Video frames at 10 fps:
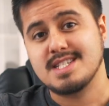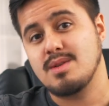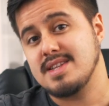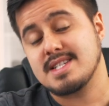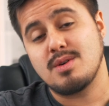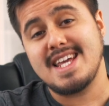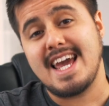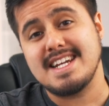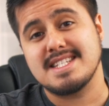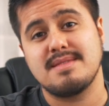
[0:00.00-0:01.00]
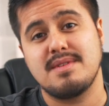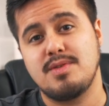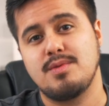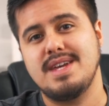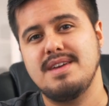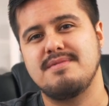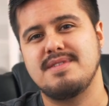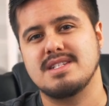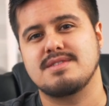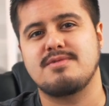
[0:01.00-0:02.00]
So the Sony a7 III
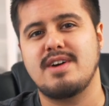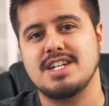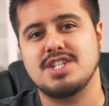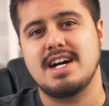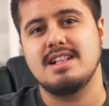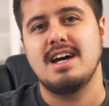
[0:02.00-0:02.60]
feels fragile